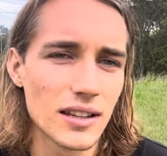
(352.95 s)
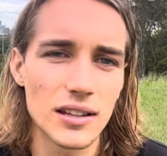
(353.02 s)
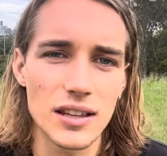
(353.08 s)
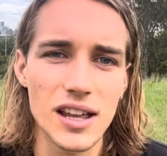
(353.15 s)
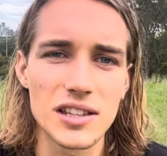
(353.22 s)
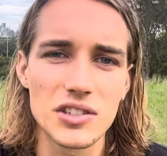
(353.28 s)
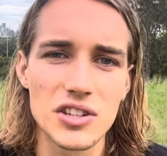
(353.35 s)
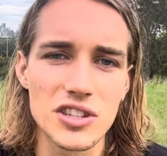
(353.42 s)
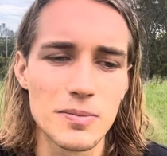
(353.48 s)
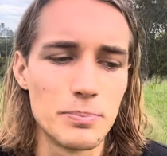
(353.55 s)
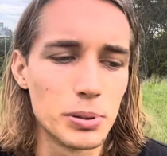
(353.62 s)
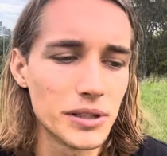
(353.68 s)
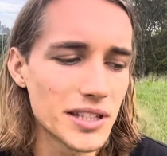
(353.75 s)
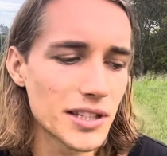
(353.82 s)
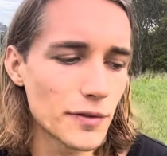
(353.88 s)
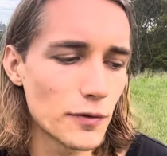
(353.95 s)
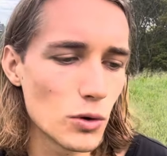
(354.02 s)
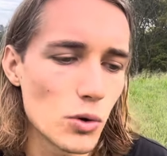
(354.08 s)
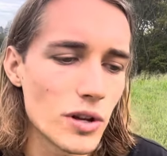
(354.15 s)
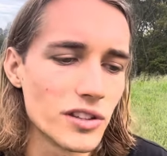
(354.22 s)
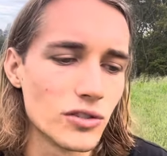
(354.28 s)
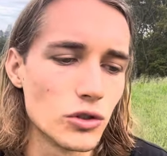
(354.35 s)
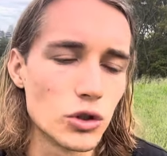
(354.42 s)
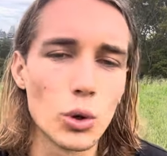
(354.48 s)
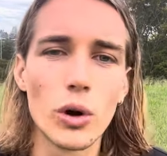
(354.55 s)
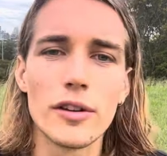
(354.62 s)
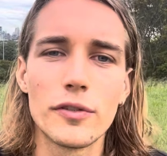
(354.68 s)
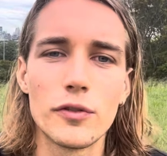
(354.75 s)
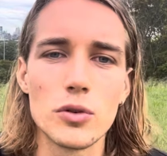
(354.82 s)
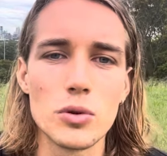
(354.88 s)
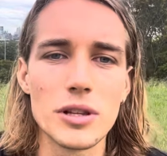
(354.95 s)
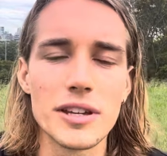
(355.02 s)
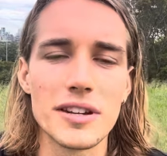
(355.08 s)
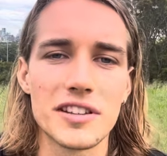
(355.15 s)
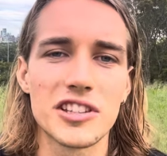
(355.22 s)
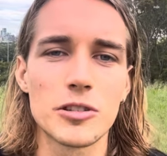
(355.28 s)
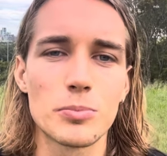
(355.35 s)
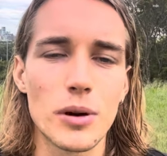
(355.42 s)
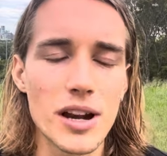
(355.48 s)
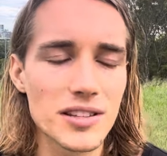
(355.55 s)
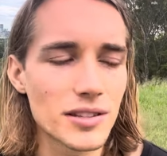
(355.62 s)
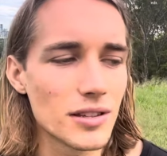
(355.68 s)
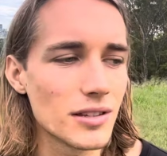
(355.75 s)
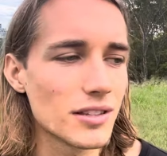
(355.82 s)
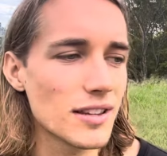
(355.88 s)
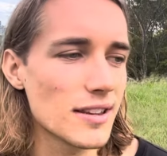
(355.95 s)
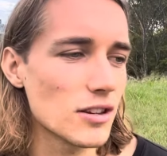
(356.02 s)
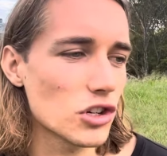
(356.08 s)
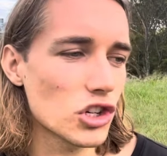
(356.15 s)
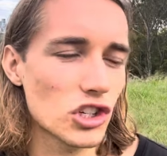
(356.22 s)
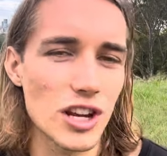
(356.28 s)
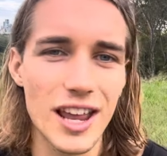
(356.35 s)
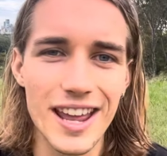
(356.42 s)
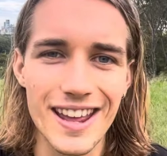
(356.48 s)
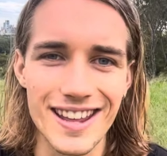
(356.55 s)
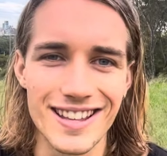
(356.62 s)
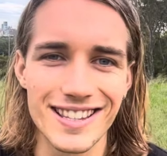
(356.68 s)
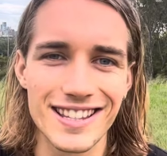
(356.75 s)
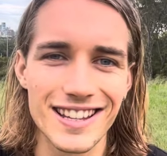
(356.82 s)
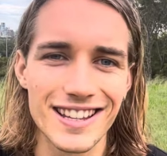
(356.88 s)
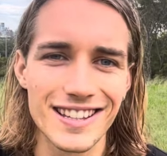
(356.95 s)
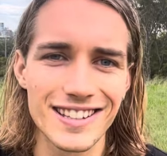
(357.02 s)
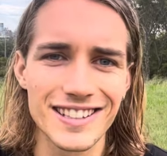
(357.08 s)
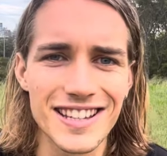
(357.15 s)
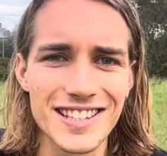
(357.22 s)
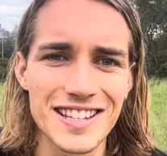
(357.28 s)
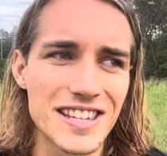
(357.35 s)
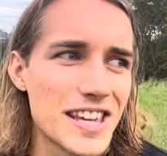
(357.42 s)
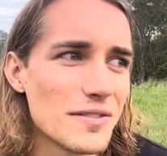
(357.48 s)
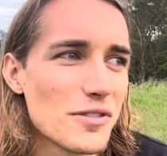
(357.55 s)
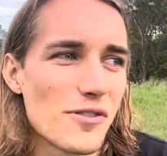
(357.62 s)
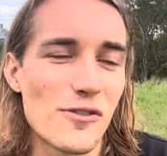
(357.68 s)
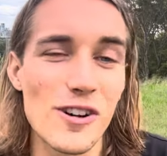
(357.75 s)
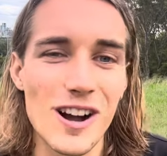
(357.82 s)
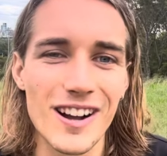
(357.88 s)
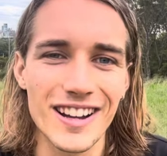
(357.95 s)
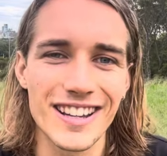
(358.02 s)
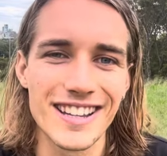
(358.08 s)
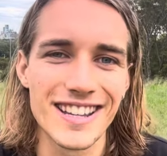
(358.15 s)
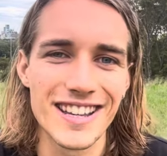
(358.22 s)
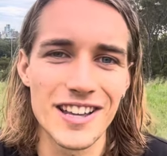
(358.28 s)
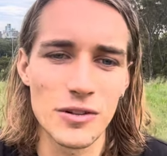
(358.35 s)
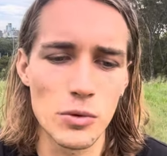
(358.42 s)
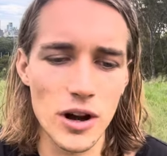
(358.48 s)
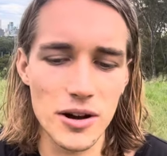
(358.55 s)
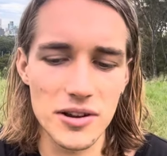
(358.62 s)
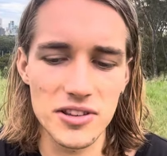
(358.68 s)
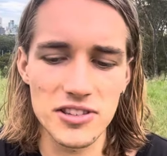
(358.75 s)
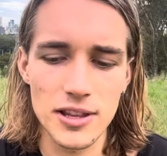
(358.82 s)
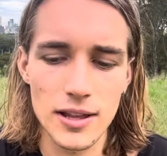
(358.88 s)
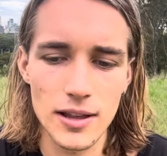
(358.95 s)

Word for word: It's just blissful, it's joyful, it expresses, it shares, doesn't give a fuck. Whereas